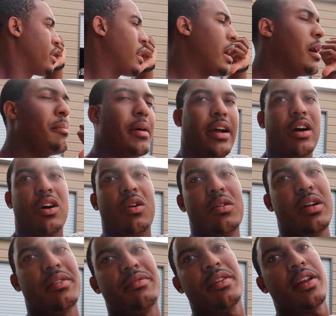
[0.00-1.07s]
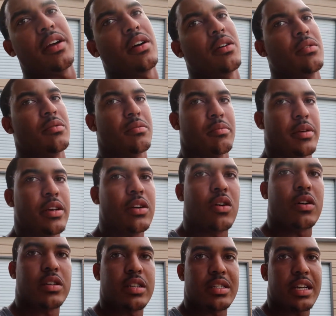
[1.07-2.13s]
I'll make a whole nother video, me
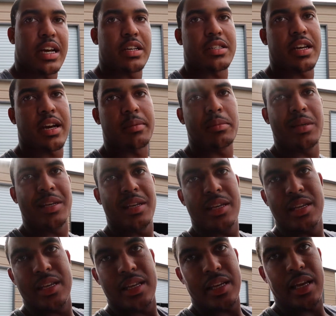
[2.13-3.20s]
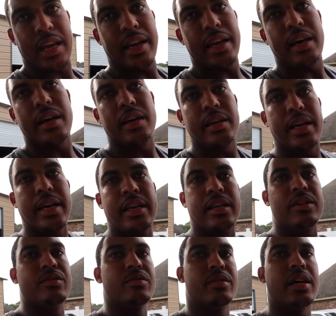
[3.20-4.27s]
going to the tire shop and getting a
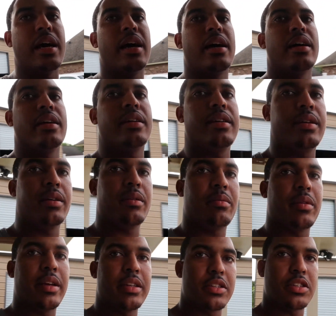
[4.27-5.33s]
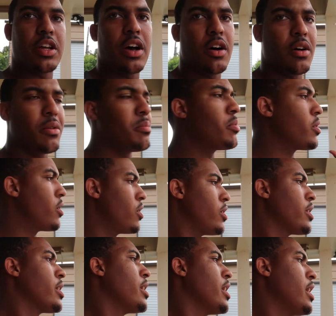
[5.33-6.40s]
new tire installed, put
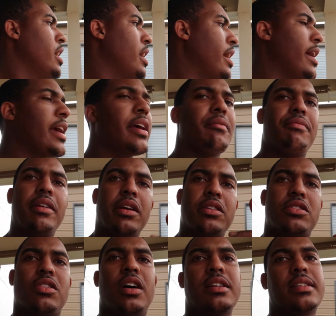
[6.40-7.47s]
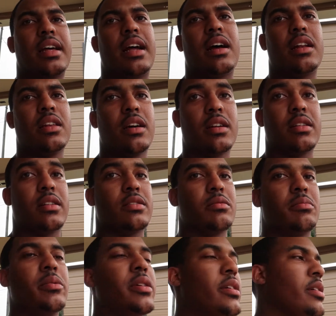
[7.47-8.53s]
on, and fingers crossed that our lug nuts will
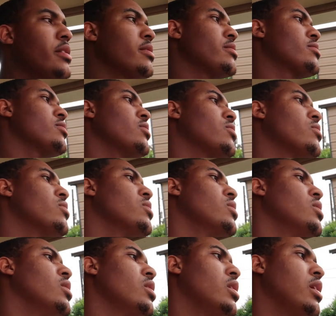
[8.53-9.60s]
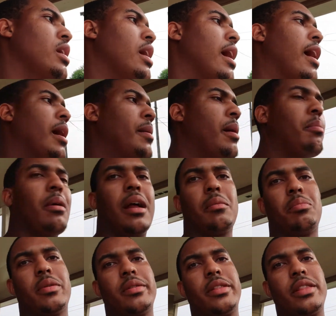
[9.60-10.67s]
be in. So I'll
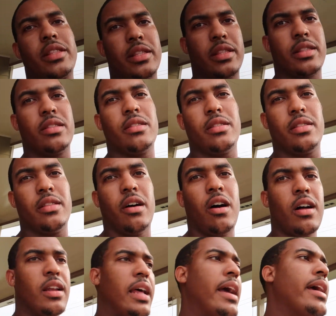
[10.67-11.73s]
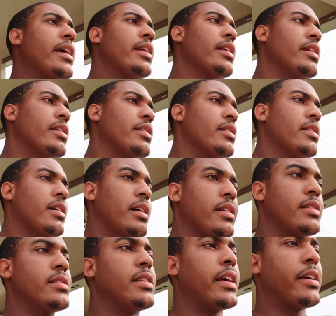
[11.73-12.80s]
probably put all that in a
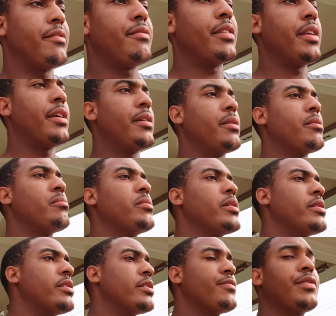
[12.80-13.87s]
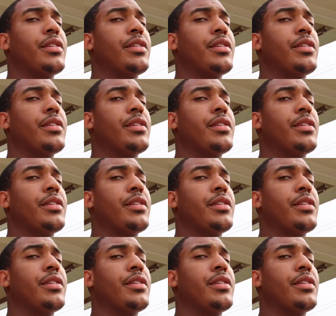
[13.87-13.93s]
second video, but this